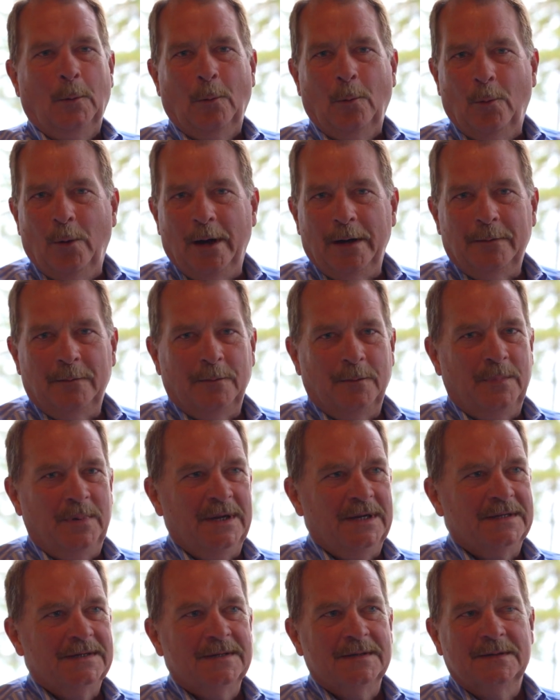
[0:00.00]
wet
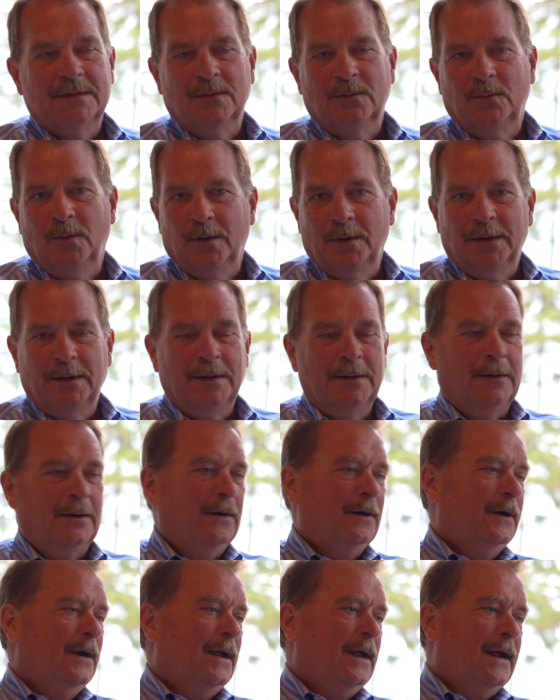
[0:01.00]
pieces of wood
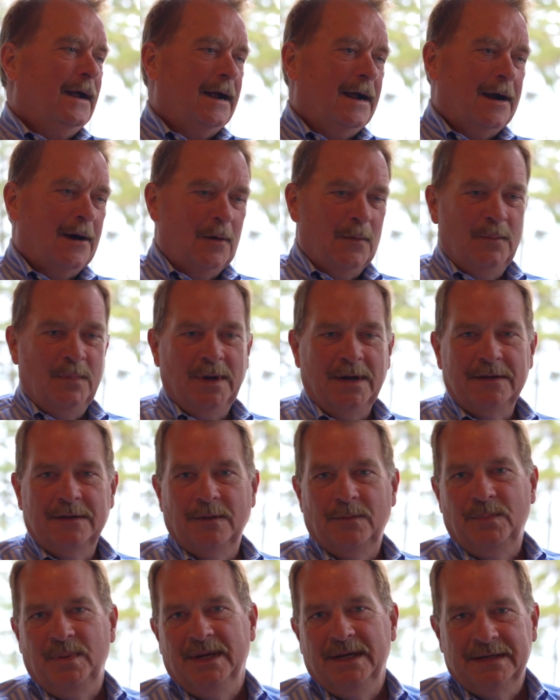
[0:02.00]
or how big
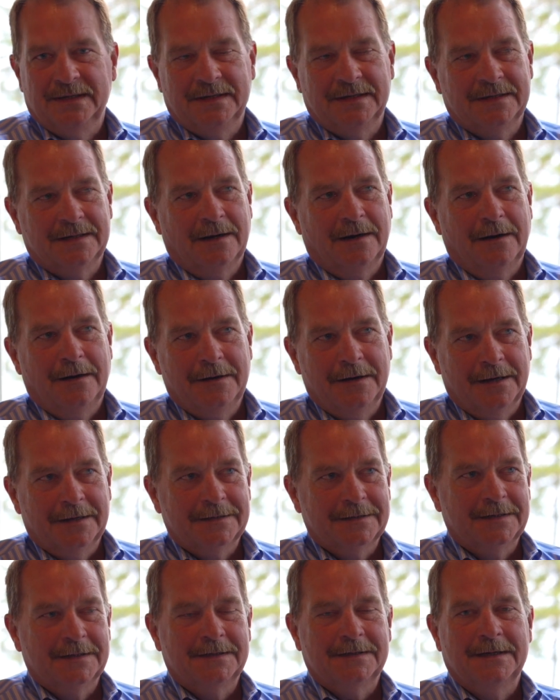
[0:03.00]
the pieces are
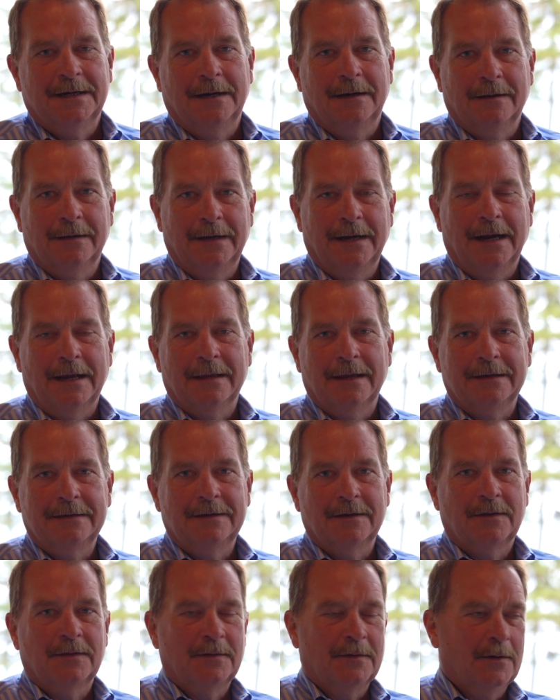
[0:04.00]
necessarily. I like
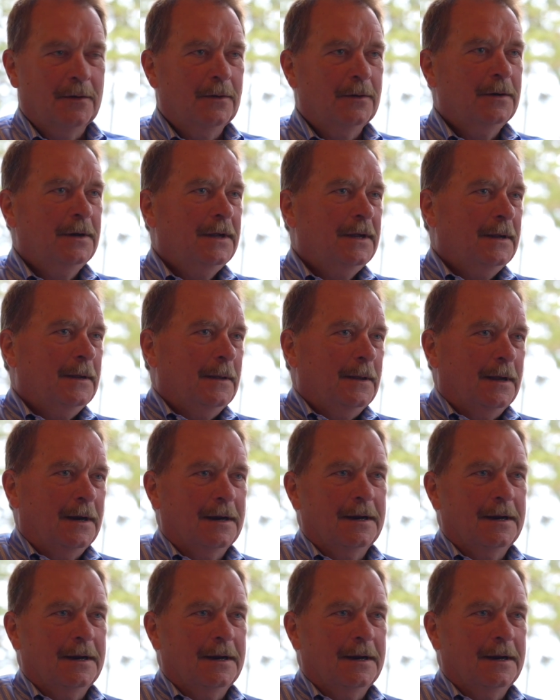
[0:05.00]
to throw a couple.